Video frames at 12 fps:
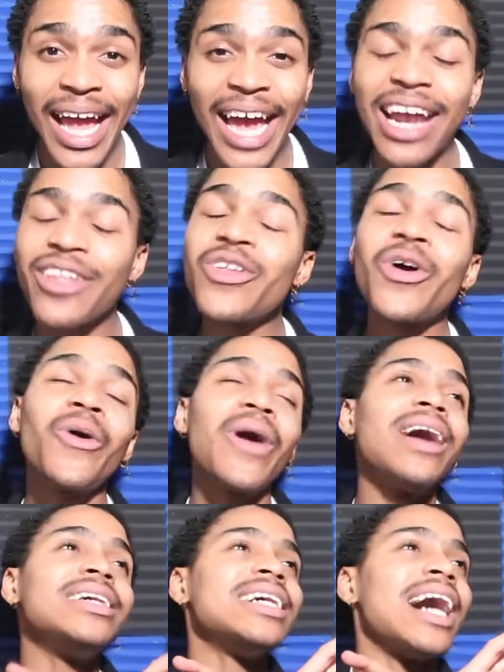And I
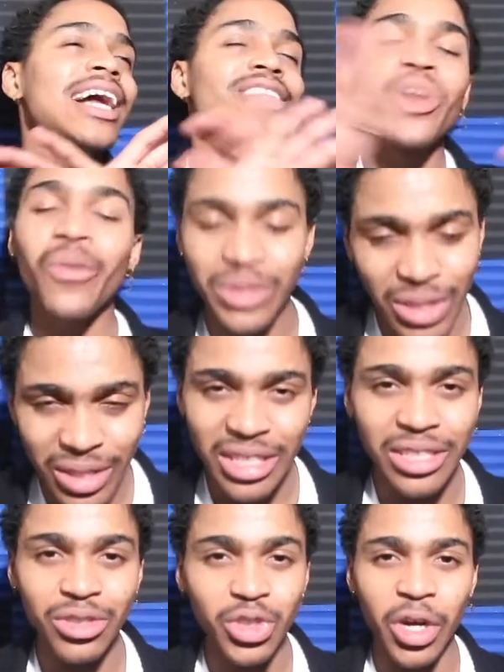know what you're
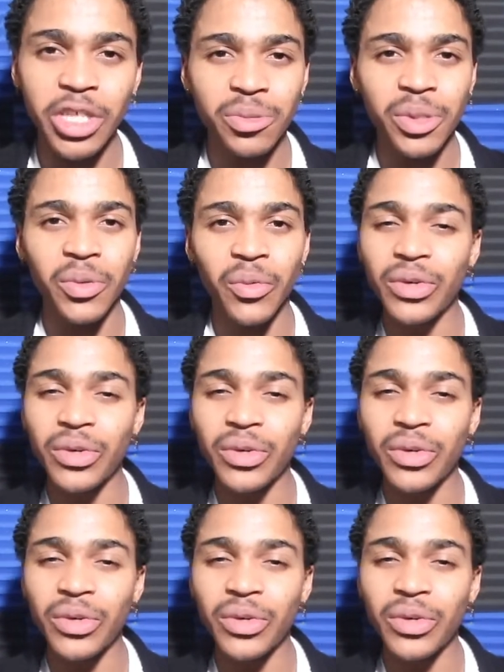thinking, trust me.